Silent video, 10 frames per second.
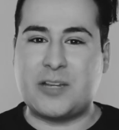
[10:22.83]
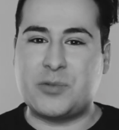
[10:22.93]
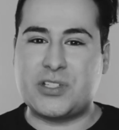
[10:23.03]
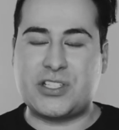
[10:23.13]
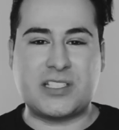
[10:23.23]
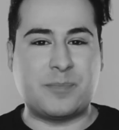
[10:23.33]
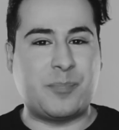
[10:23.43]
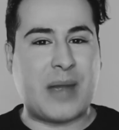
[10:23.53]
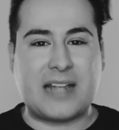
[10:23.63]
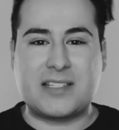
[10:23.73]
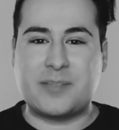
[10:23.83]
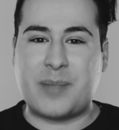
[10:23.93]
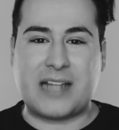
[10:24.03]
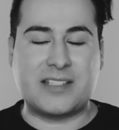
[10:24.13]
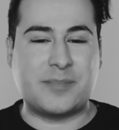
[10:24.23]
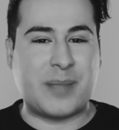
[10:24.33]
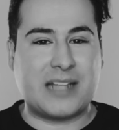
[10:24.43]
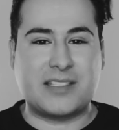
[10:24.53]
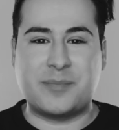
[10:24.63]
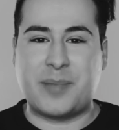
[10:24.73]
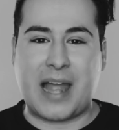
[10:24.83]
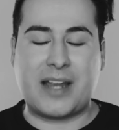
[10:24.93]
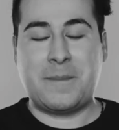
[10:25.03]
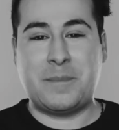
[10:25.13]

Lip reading: It was just back to back to back to back.